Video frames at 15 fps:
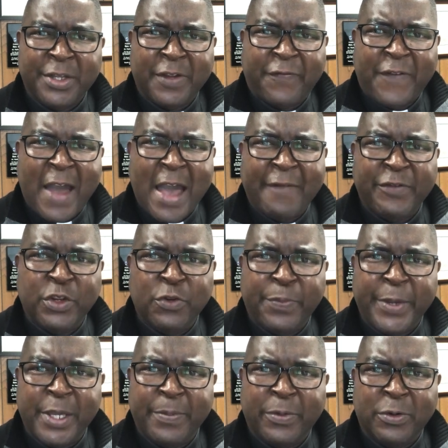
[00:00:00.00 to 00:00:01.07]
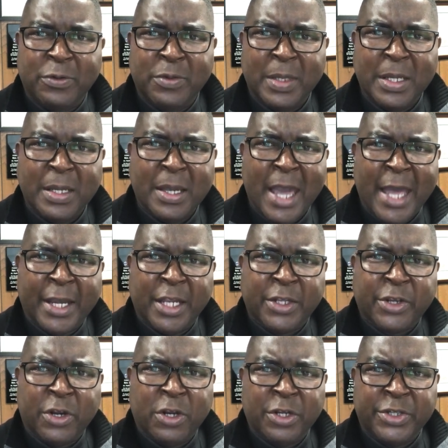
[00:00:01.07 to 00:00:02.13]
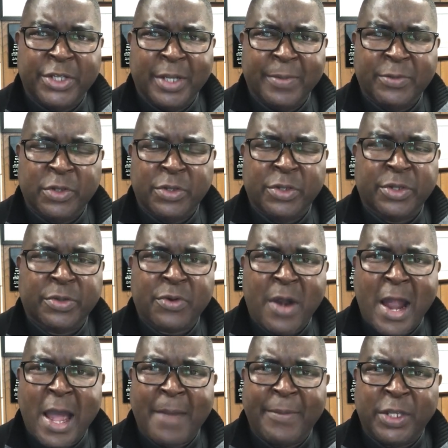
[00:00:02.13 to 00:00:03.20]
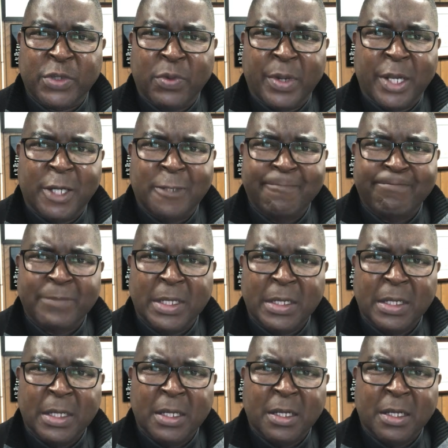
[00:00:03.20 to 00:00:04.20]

to five new people and encourage them to subscribe as well.